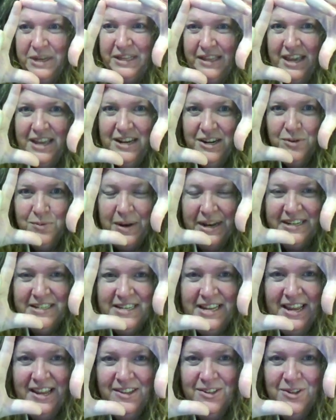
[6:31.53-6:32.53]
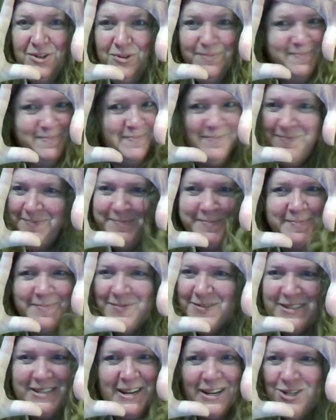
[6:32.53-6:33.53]
That related rectangle,
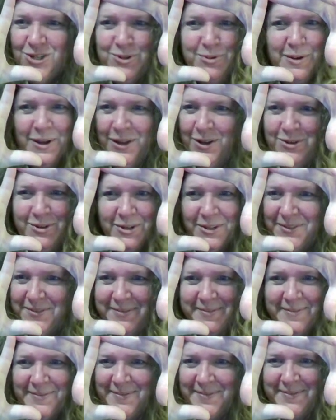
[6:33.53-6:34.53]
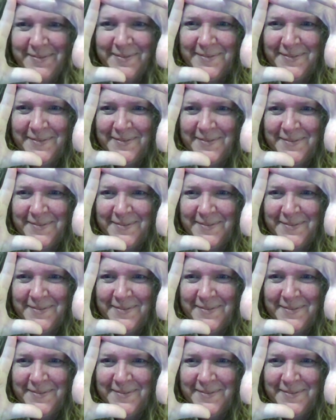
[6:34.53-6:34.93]
it's not 200.